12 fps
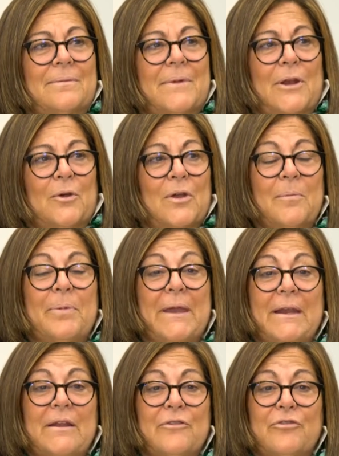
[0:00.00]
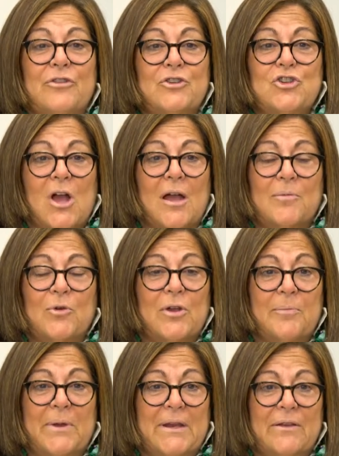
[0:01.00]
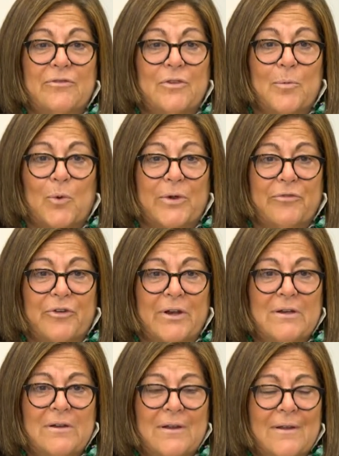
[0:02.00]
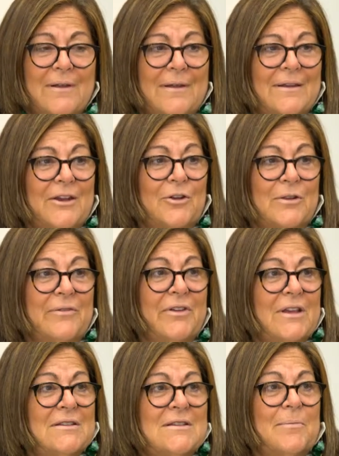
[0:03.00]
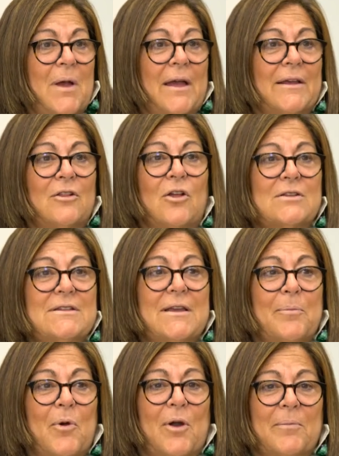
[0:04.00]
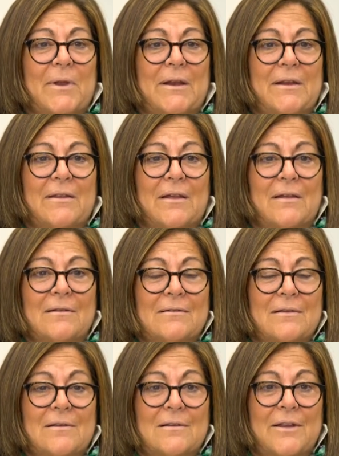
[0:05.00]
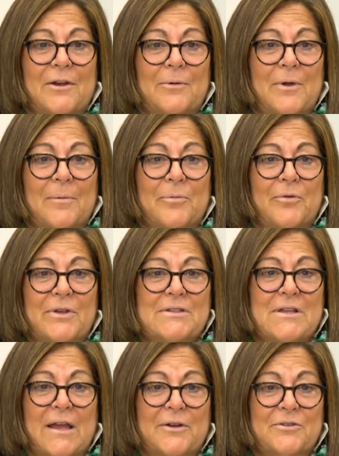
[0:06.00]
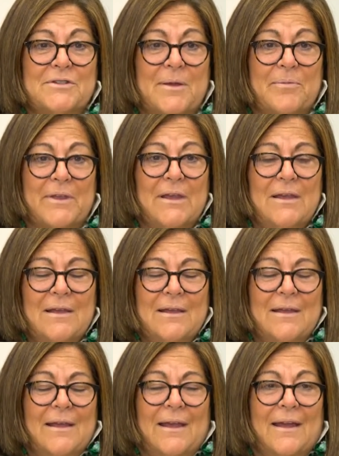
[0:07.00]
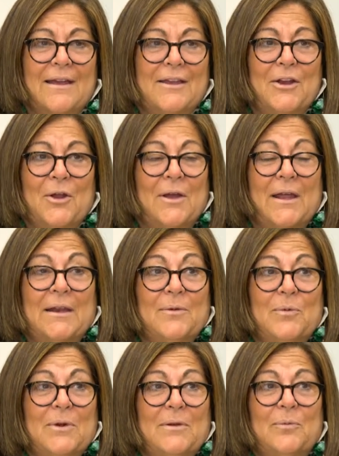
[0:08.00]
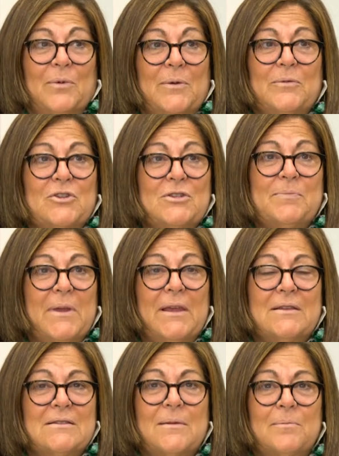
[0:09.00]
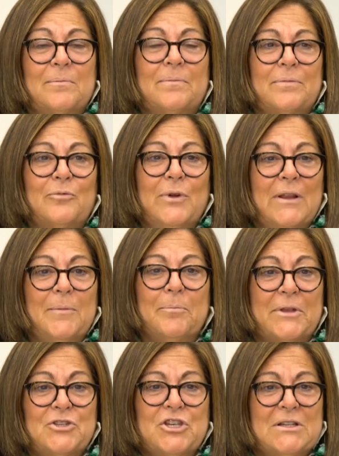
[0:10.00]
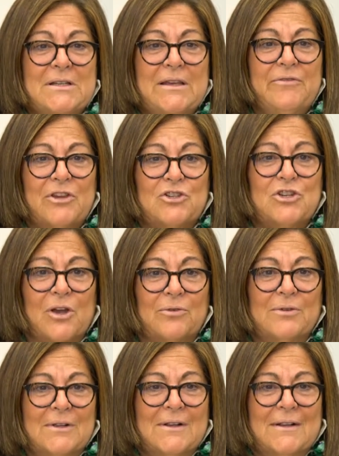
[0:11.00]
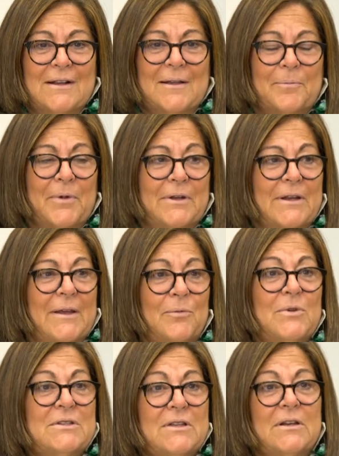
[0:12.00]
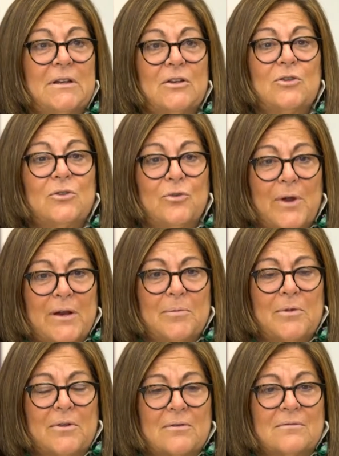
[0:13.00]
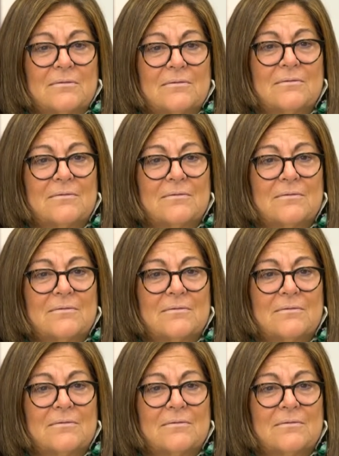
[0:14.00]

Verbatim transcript: you know, competing for the job or competing for the boyfriend, you know, living in some high glossy apartment in the, you know, Upper East Side or something, you know, and it would just be some really bitchy TV show. But it was an incredible